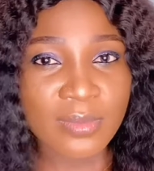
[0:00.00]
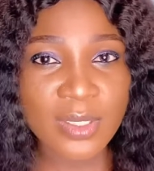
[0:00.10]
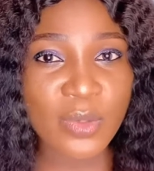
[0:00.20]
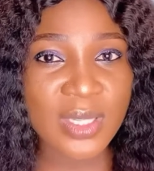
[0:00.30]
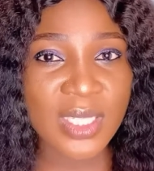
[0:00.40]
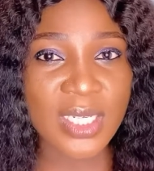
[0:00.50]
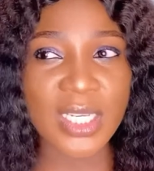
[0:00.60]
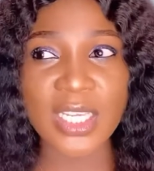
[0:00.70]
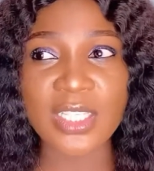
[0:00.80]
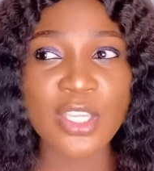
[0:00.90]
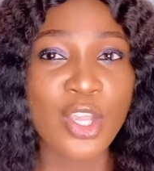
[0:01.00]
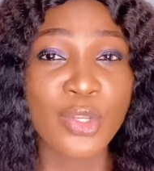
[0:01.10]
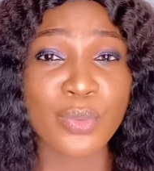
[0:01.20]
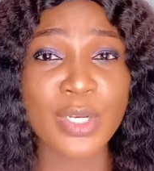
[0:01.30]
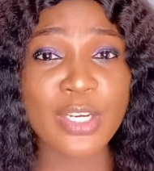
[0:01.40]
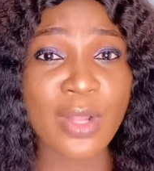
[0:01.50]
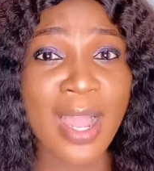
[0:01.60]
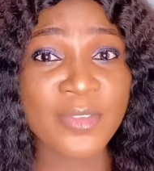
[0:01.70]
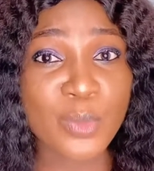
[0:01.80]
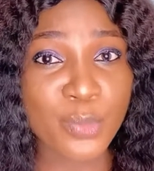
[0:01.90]
good thing is, you really don't
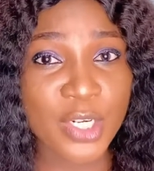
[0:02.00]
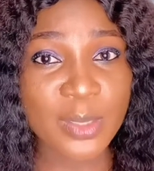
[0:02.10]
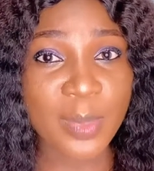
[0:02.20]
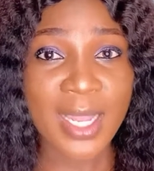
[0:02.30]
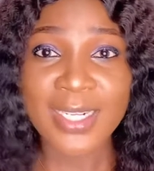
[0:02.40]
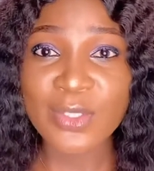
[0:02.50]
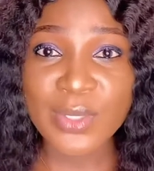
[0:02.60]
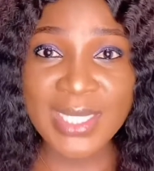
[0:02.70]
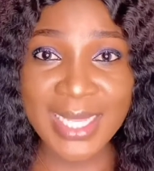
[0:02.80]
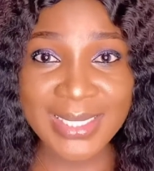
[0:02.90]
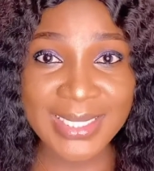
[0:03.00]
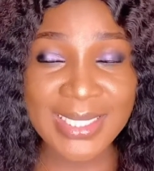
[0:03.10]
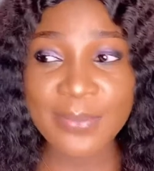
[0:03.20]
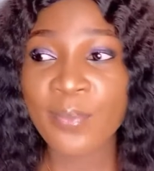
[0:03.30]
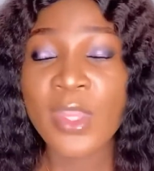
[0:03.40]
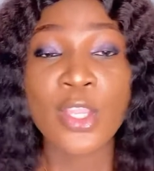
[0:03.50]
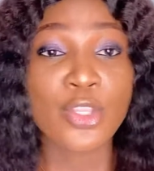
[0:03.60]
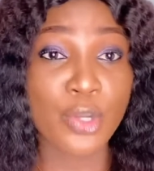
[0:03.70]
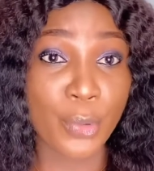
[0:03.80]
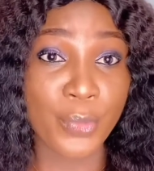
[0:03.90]
have to break the bank to start this.
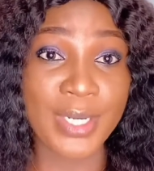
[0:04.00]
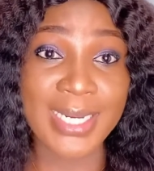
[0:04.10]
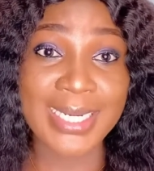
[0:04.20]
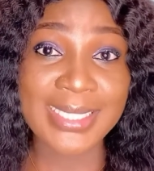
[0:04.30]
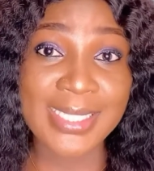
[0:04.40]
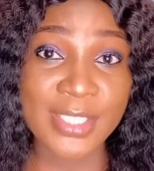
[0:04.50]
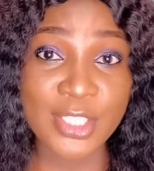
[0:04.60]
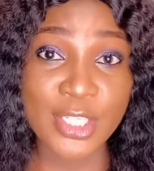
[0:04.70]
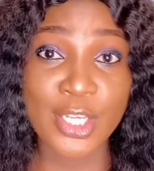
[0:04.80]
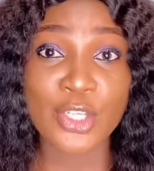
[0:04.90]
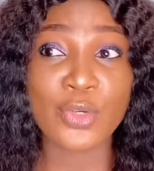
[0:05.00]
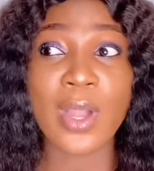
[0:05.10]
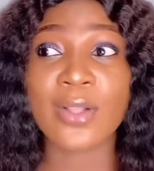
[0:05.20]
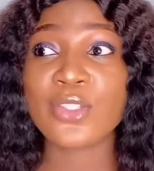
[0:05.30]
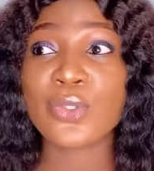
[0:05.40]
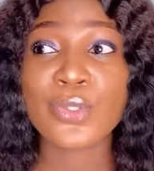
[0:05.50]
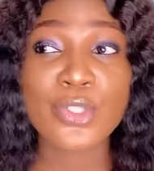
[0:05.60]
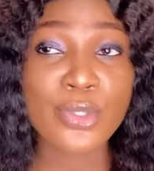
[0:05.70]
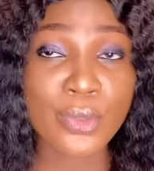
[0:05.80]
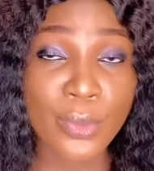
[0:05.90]
You're already a lesson teacher. You know how to talk
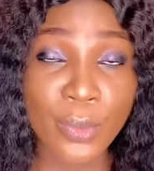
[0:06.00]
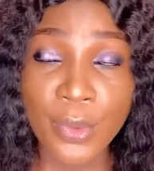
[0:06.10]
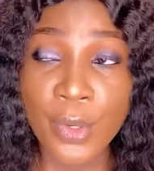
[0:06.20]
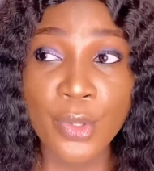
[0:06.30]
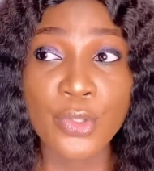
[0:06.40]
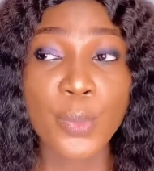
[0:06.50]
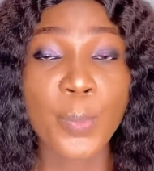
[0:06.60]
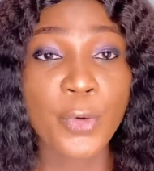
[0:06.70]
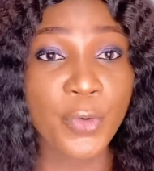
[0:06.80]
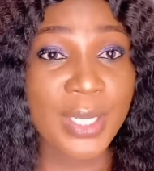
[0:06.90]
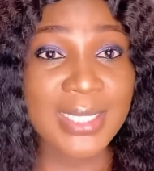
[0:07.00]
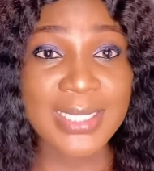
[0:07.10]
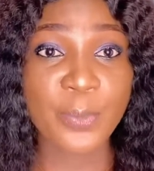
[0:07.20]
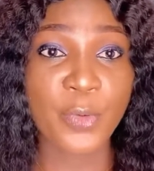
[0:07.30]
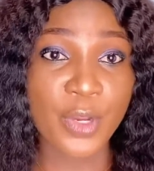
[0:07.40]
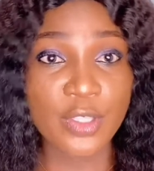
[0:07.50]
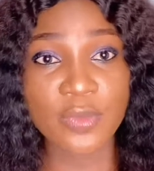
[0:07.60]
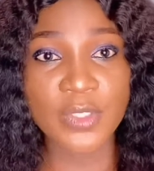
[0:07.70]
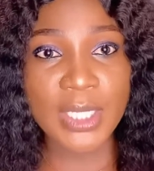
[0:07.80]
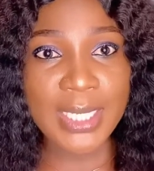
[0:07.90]
to your parents, the parents
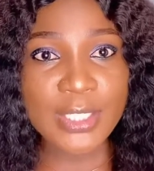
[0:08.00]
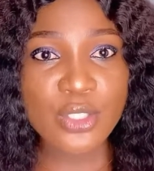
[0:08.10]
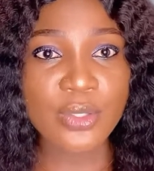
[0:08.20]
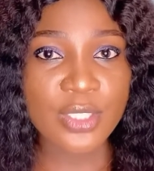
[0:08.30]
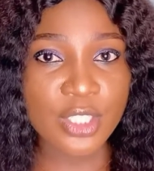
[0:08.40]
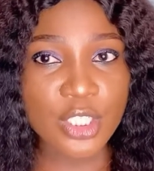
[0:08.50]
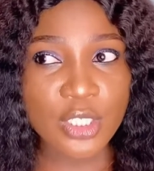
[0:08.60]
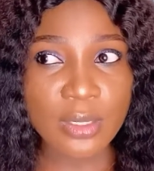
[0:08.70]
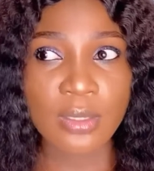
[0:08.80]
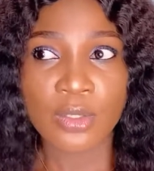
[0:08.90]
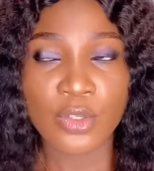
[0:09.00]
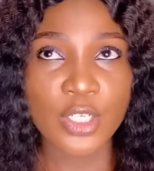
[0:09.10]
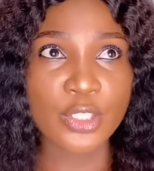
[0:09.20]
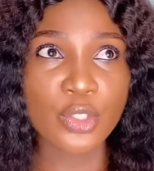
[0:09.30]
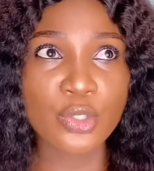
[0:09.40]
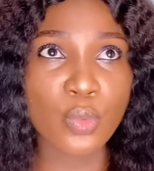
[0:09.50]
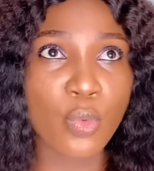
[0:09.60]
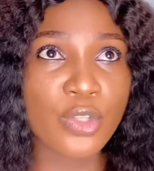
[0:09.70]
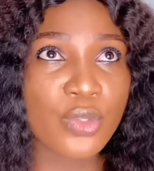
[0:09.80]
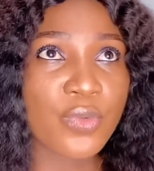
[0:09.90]
of the kids you're teaching. You can talk to
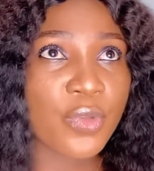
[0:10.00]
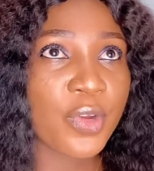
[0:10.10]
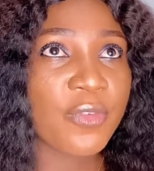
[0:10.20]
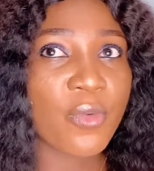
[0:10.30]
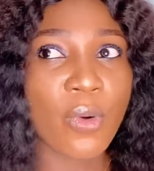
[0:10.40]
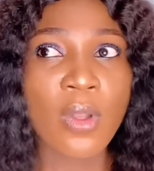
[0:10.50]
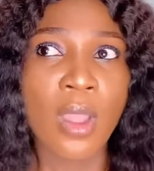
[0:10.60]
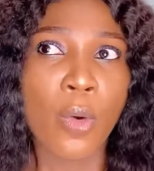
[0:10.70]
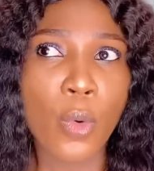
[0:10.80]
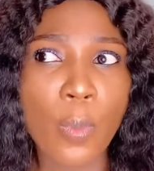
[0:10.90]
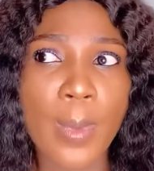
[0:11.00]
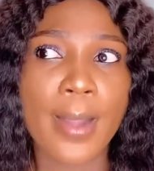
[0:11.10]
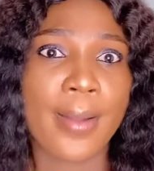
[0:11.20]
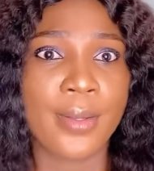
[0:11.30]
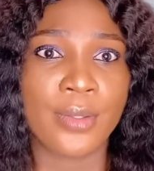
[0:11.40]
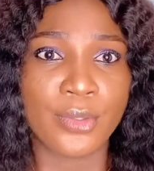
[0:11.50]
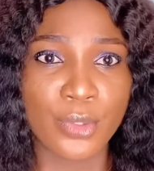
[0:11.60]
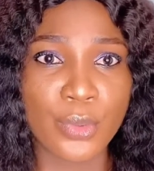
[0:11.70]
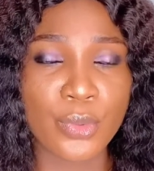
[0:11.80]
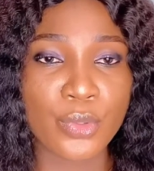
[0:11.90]
1, 2, 3, 4 Homa.
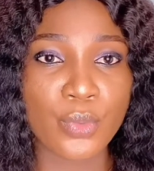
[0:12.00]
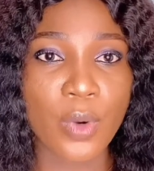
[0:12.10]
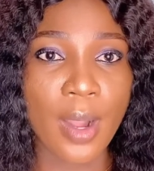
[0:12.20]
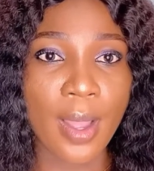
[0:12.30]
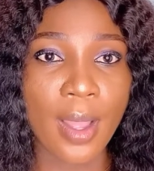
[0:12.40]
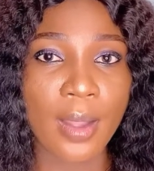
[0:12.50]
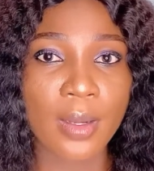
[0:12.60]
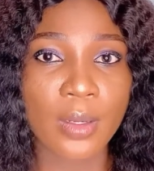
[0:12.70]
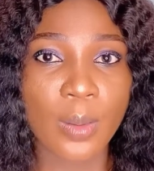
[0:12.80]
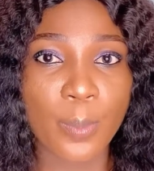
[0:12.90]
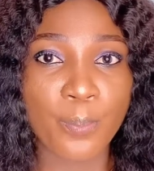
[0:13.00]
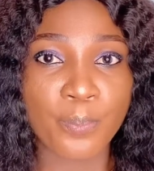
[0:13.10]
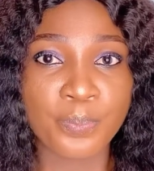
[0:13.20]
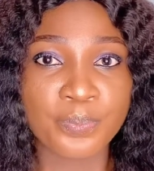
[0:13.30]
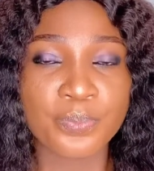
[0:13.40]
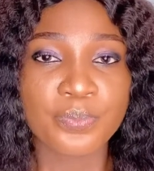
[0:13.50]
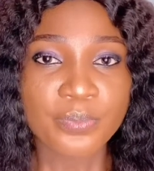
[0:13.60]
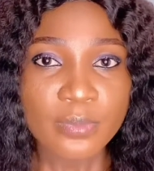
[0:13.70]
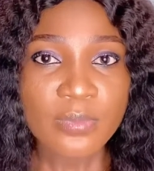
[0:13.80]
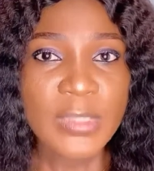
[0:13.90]
You are
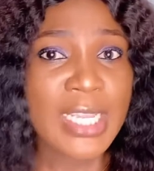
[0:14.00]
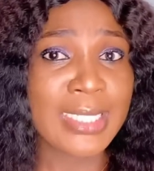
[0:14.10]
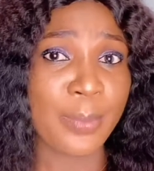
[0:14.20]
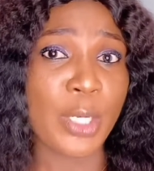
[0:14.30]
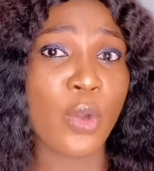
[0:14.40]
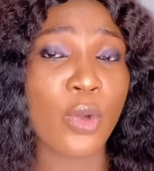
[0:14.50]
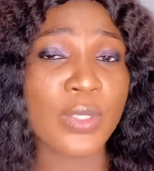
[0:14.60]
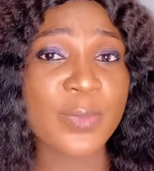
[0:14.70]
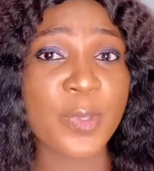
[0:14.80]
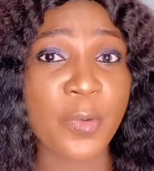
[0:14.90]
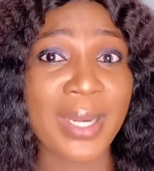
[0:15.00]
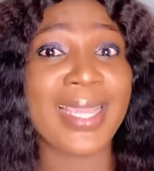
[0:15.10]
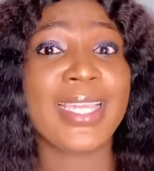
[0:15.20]
they may not always be around. Like, a